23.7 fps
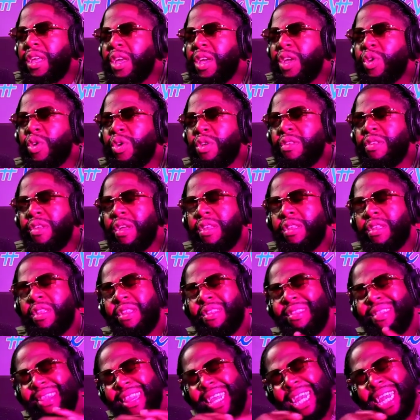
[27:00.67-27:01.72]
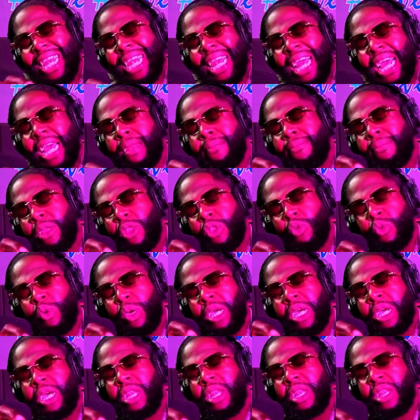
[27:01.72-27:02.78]
It's, you know, it's a
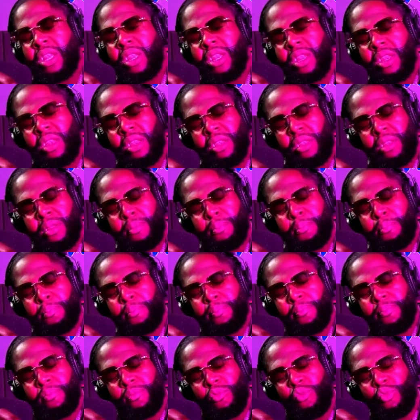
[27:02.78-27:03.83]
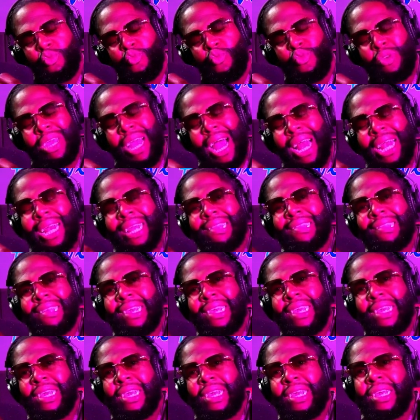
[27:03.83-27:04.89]
thin line between
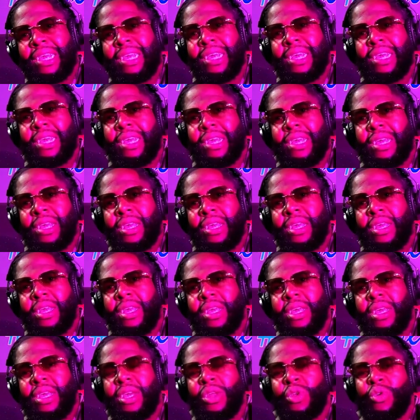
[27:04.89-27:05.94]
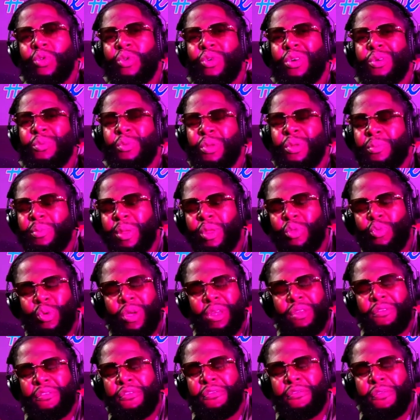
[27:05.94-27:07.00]
reality, you
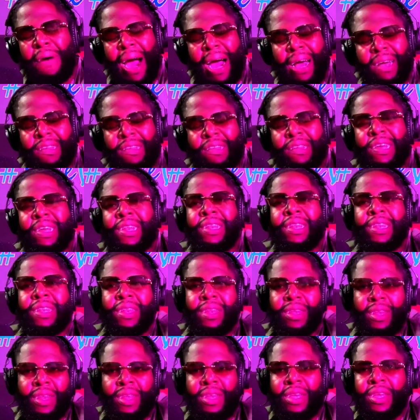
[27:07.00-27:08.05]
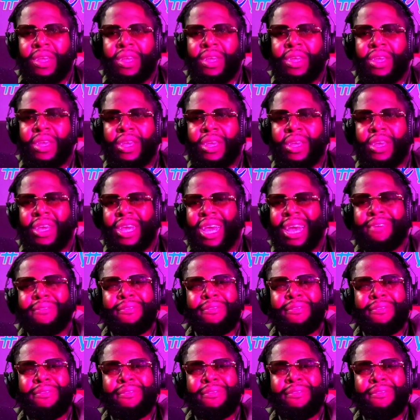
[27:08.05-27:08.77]
know, between facts and,